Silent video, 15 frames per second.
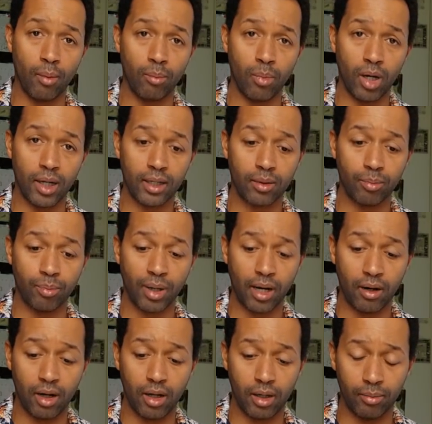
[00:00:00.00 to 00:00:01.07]

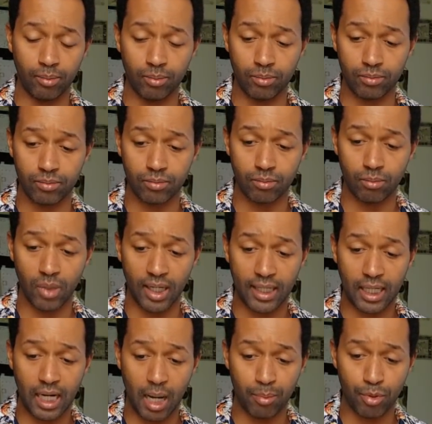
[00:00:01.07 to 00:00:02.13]
my
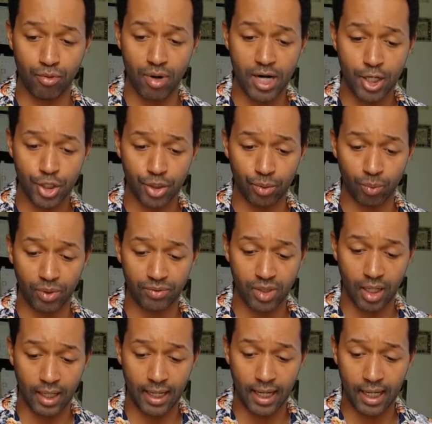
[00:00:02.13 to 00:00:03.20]
collaboration with
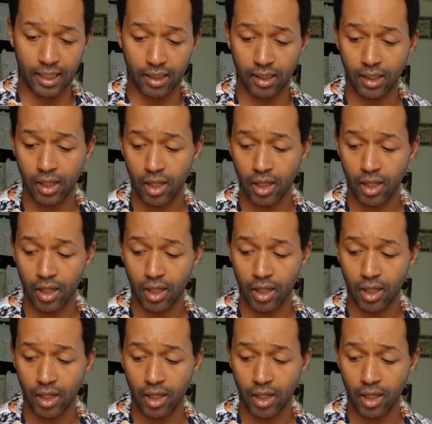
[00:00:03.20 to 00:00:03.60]
Diane,